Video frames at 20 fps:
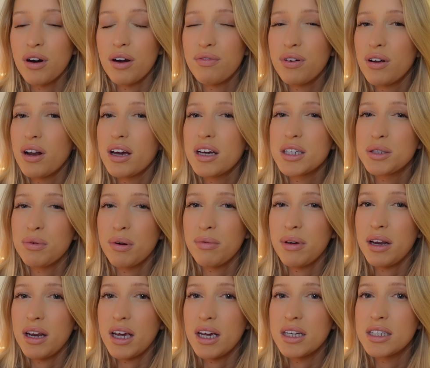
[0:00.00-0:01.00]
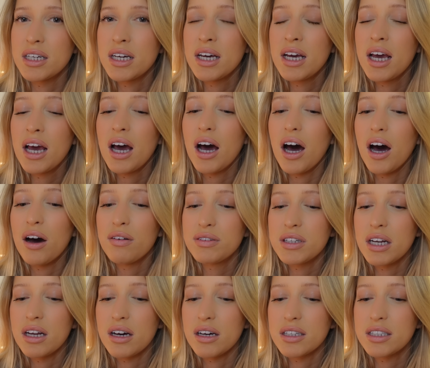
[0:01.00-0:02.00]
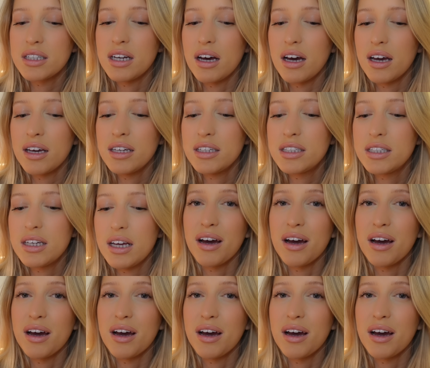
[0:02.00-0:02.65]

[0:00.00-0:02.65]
I feel like it's what we need after last night.